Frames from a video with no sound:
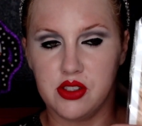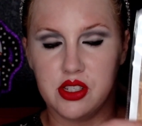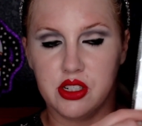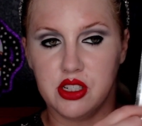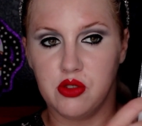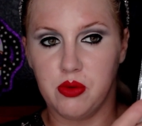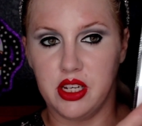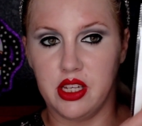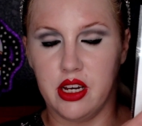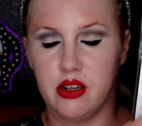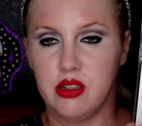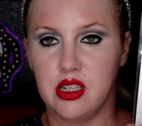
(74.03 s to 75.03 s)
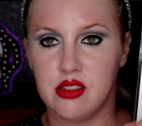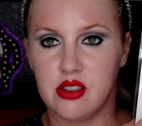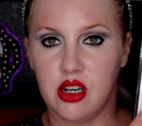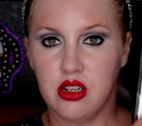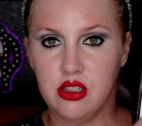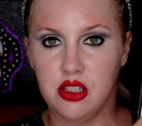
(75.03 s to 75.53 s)
series right now is
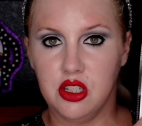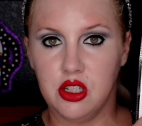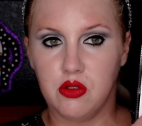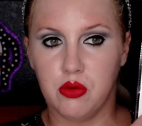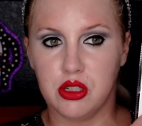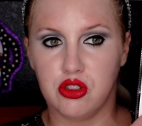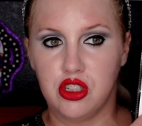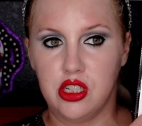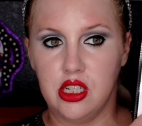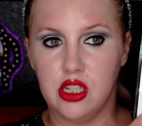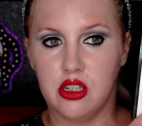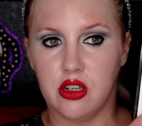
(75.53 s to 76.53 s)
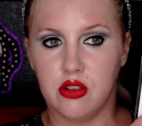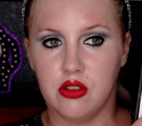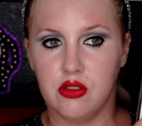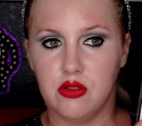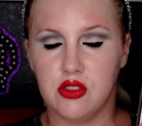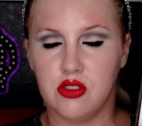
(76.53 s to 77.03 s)
her look where she
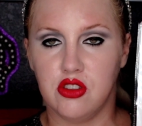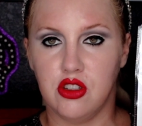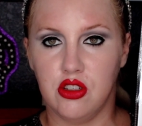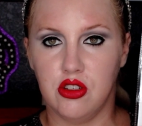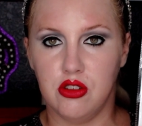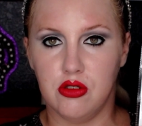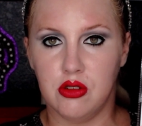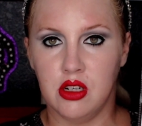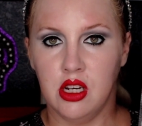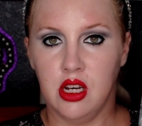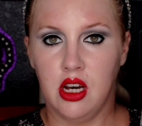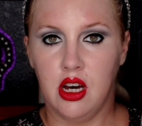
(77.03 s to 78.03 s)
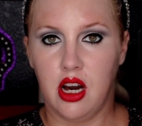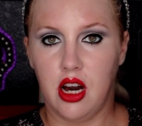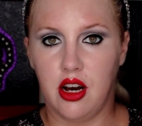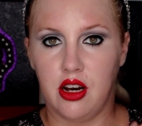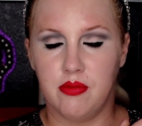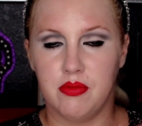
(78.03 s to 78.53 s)
goes to
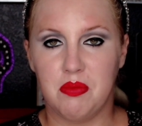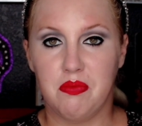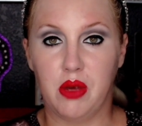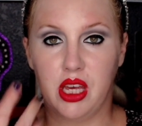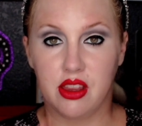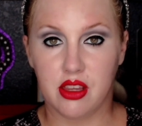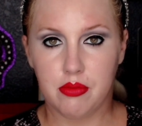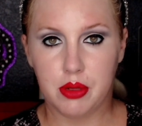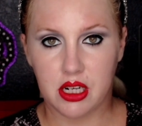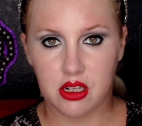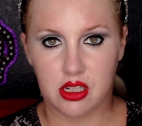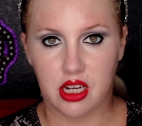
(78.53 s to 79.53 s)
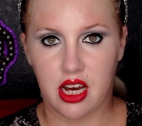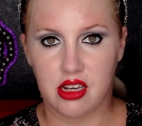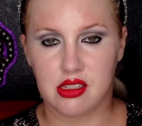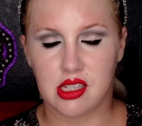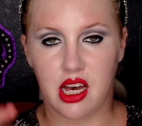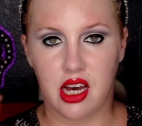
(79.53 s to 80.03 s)
meet the
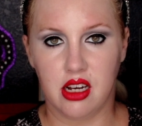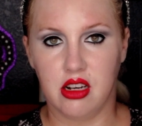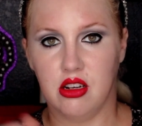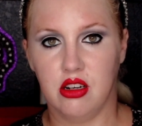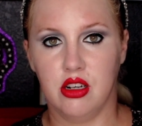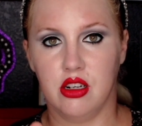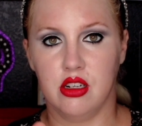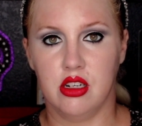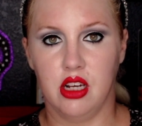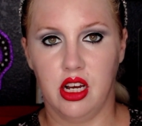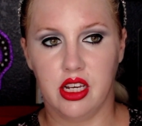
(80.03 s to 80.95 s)
Baroness at her, I